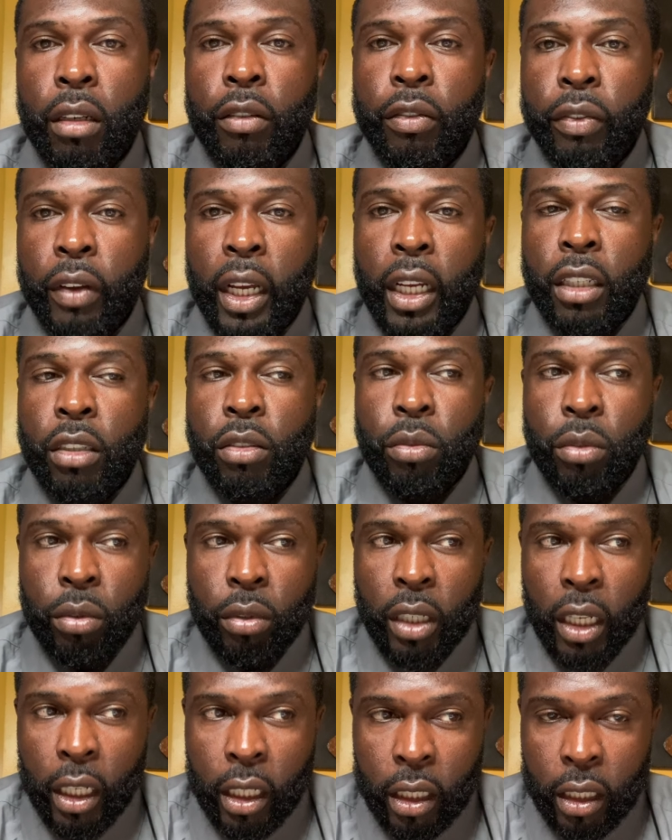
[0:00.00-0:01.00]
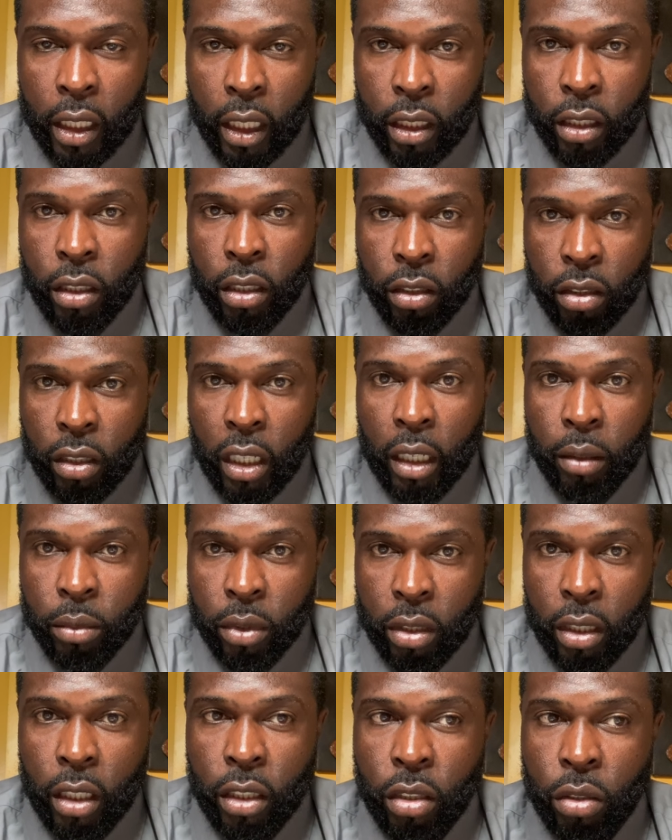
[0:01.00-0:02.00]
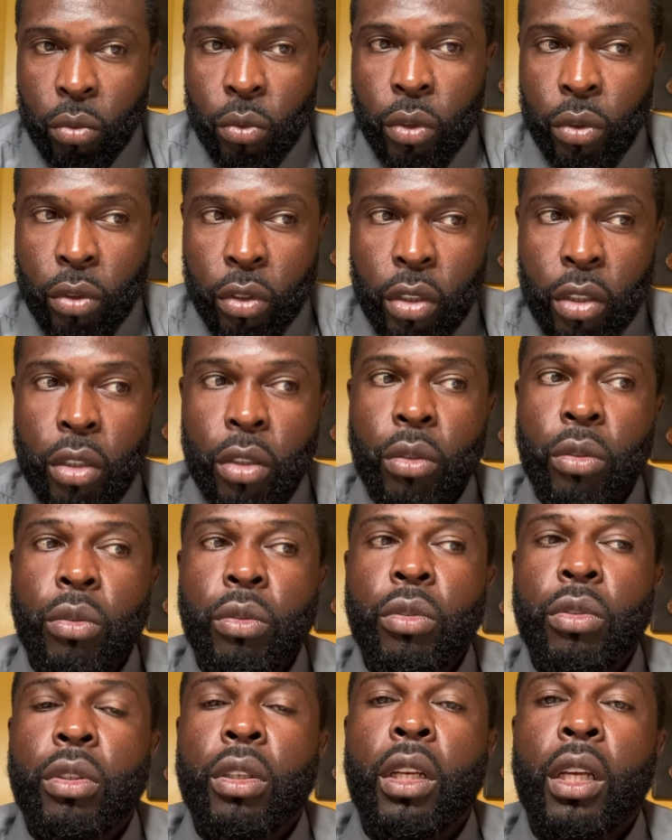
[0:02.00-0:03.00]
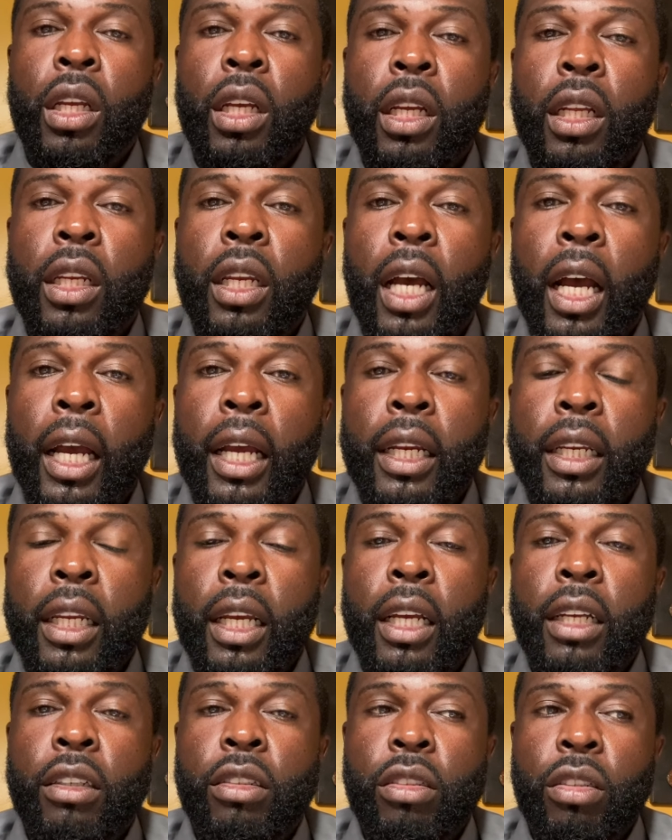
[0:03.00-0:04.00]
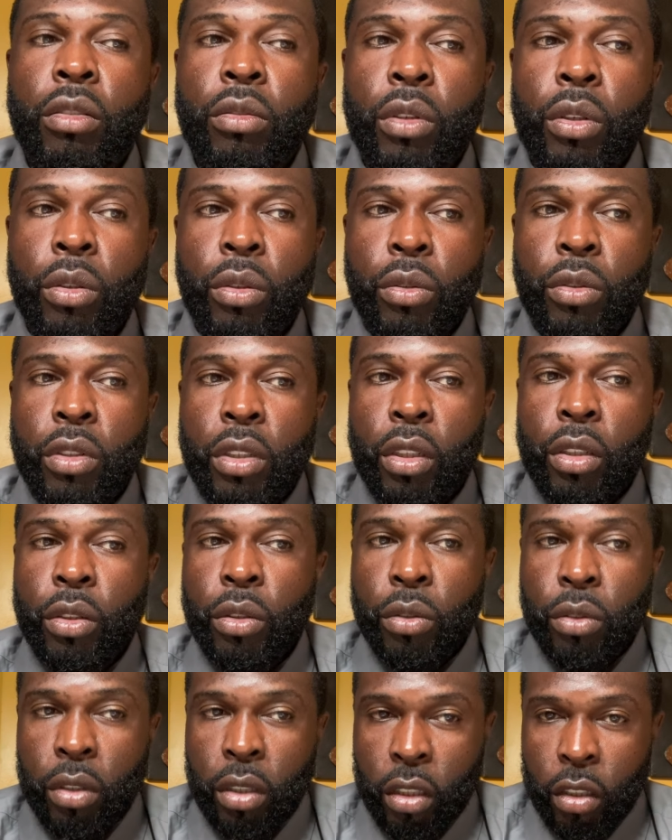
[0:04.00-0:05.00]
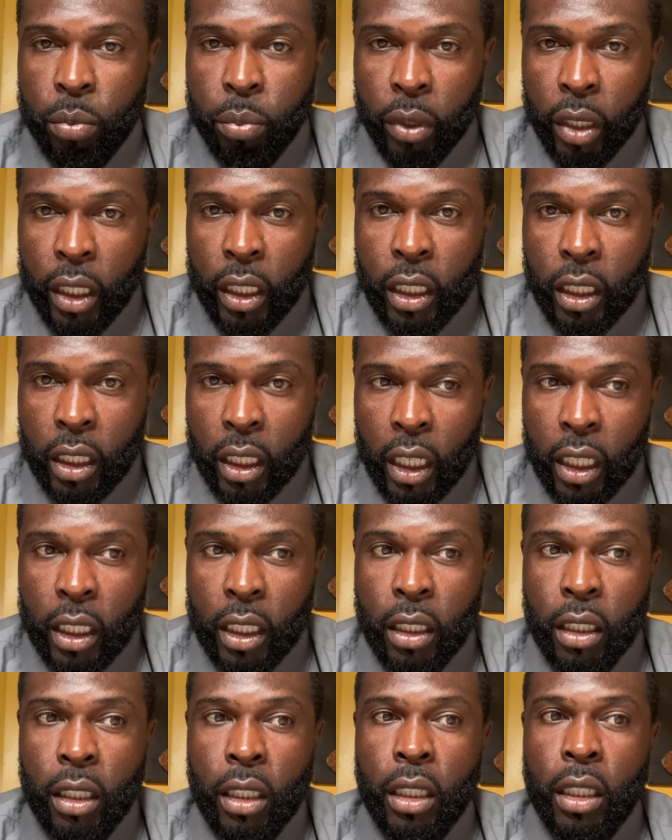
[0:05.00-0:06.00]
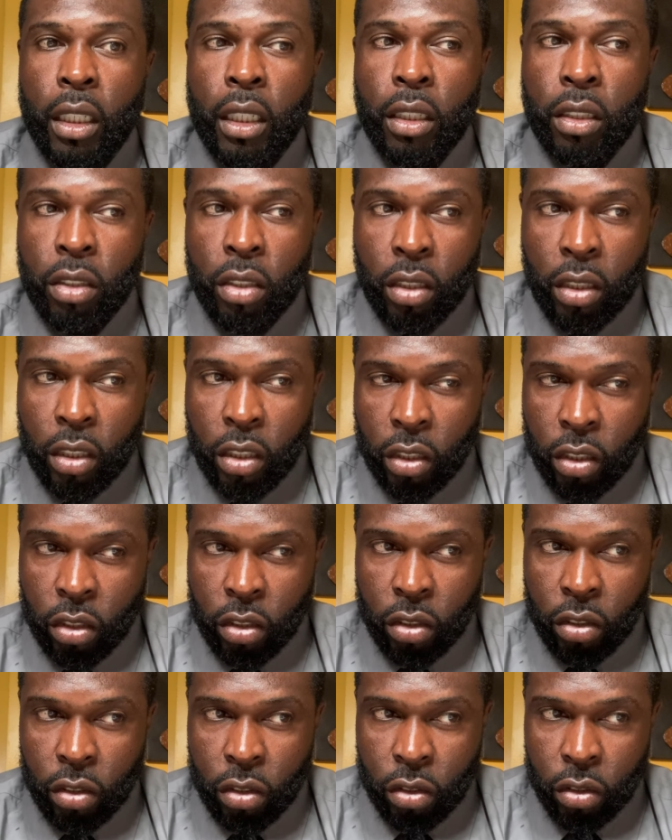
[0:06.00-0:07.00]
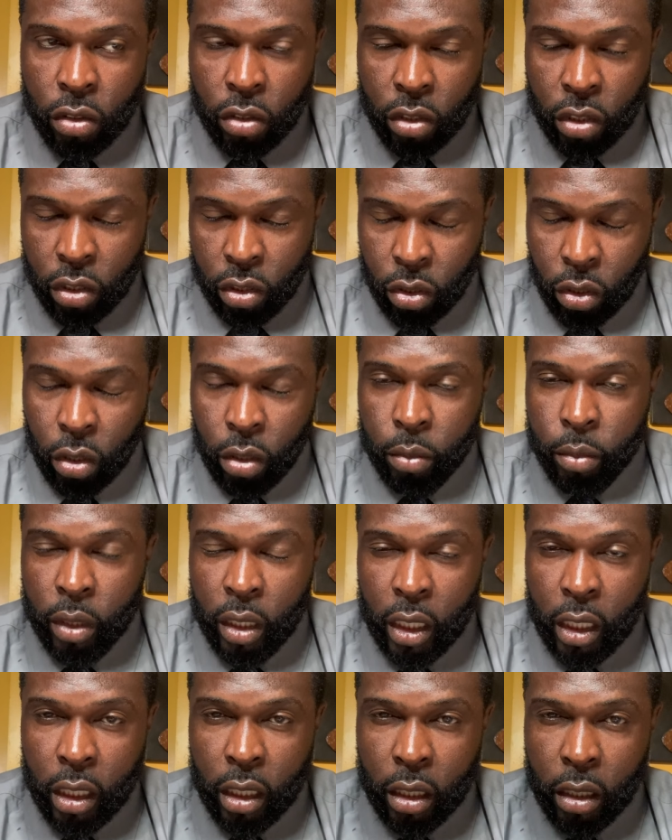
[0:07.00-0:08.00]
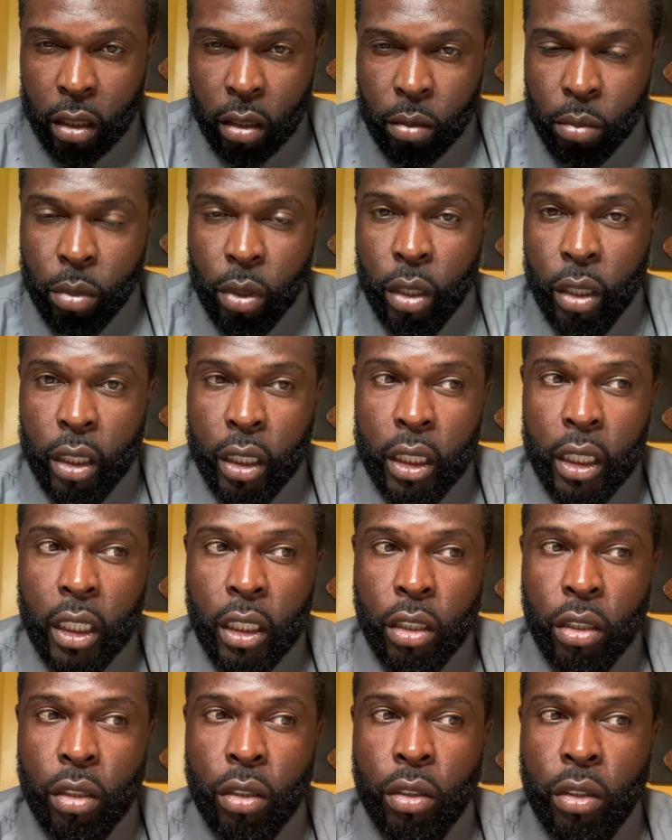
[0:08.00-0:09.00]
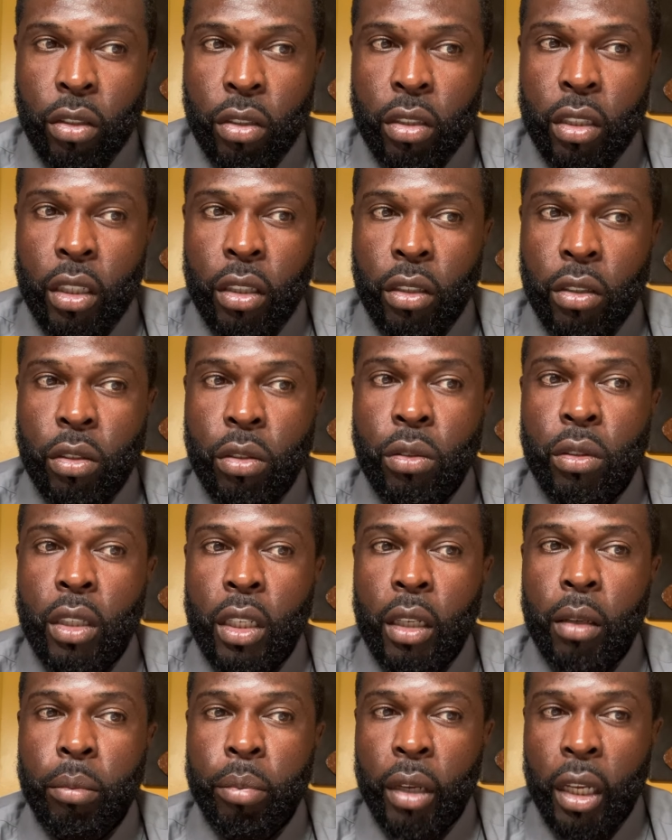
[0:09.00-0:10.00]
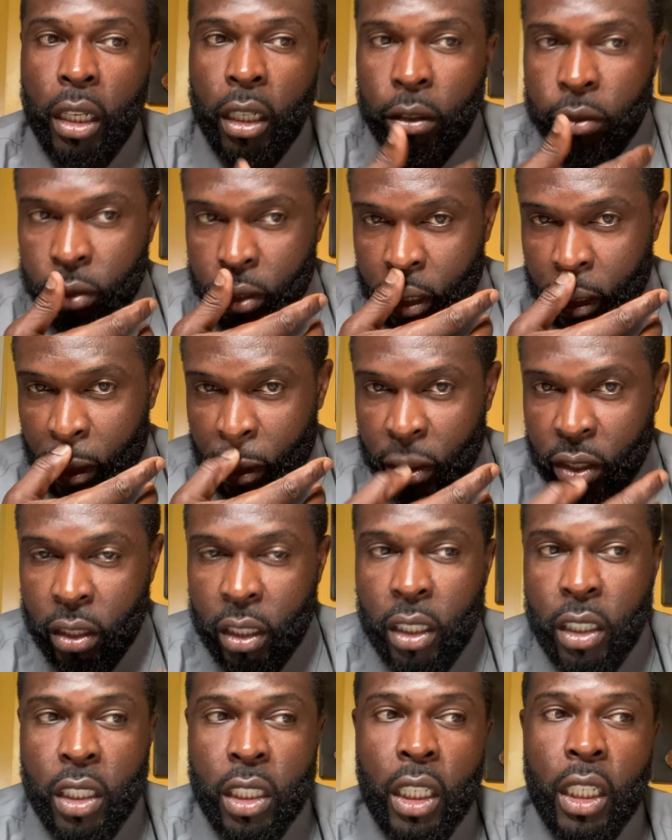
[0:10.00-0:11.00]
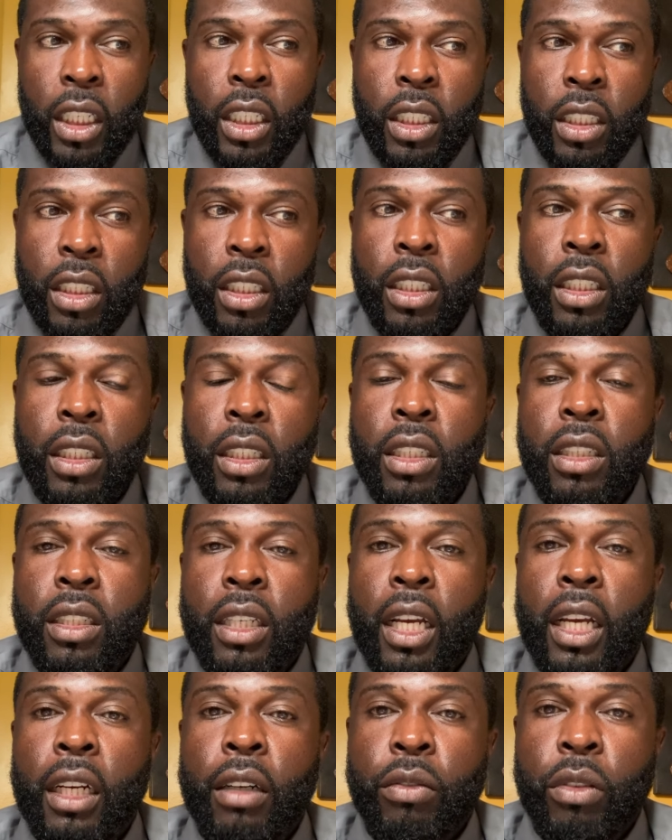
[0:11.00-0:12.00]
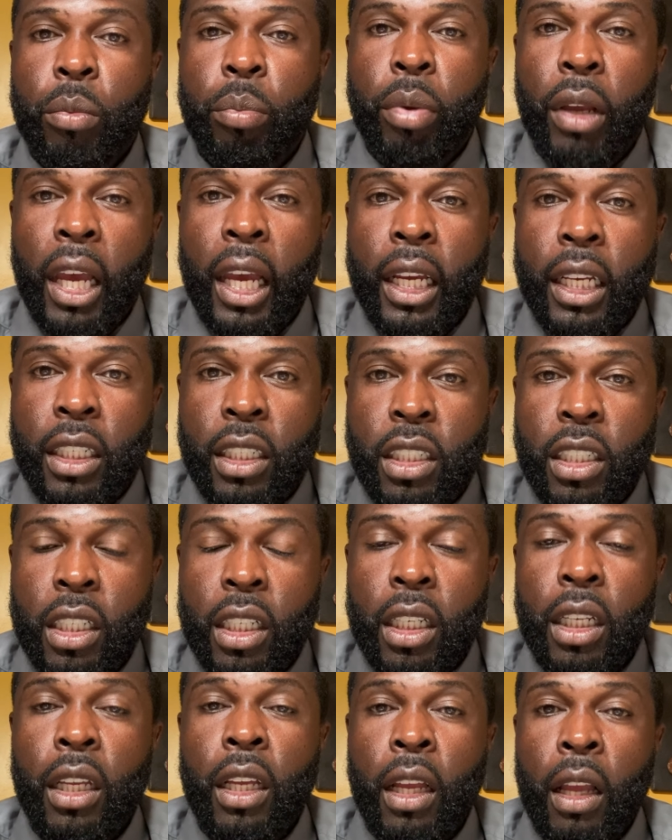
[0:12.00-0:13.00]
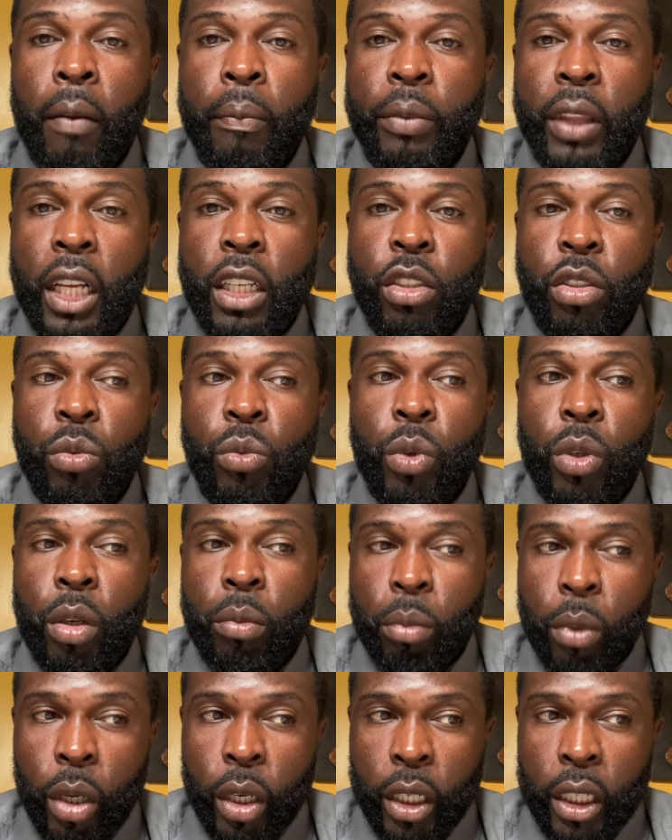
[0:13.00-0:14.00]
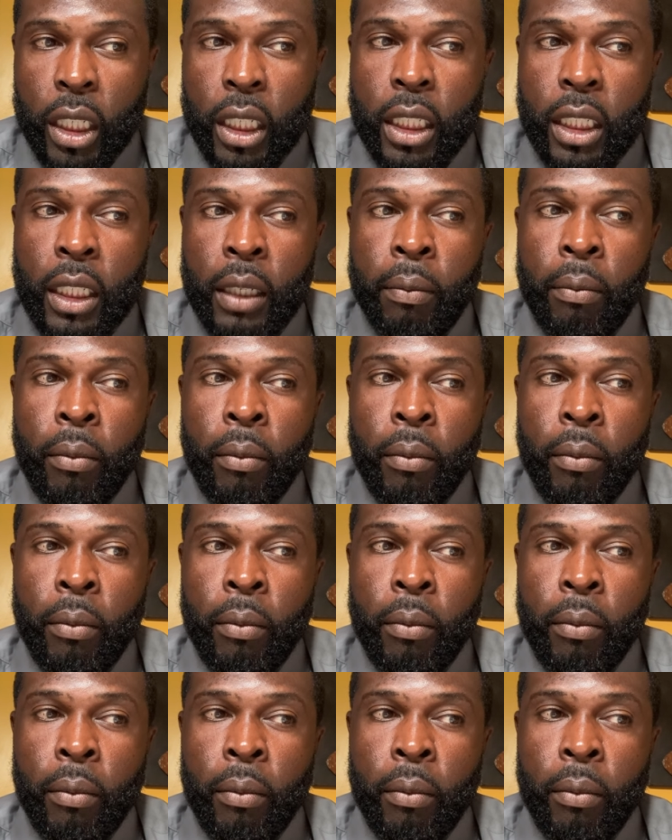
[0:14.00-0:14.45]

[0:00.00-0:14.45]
of factual data statements that you want to use. Diagnostic roles includes explaining data such as determining the market that you're going to sell to, the impact of sales and change in the design of the packaging that you want to market,